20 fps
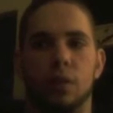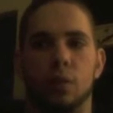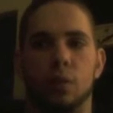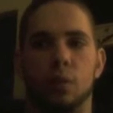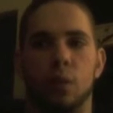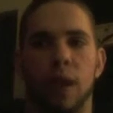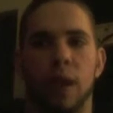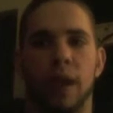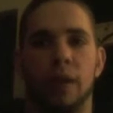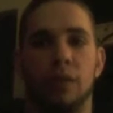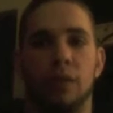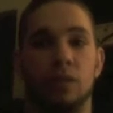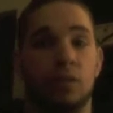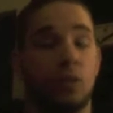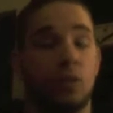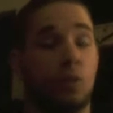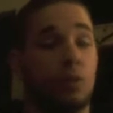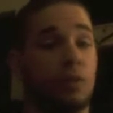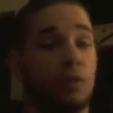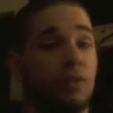Rex,
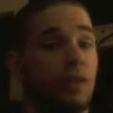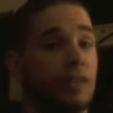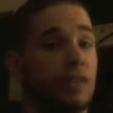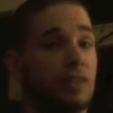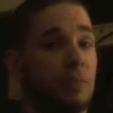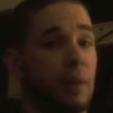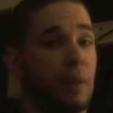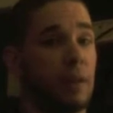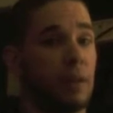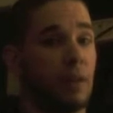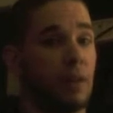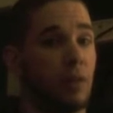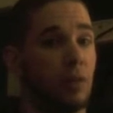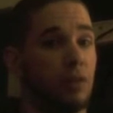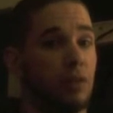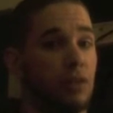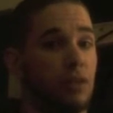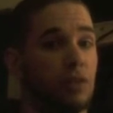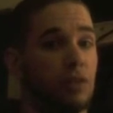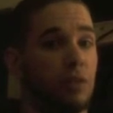who is a defensive-minded
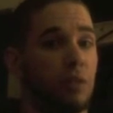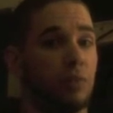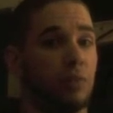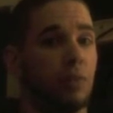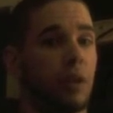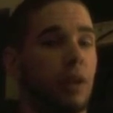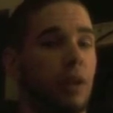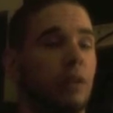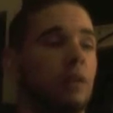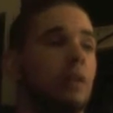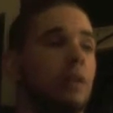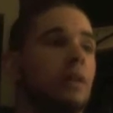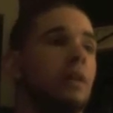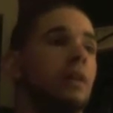coach in his own right,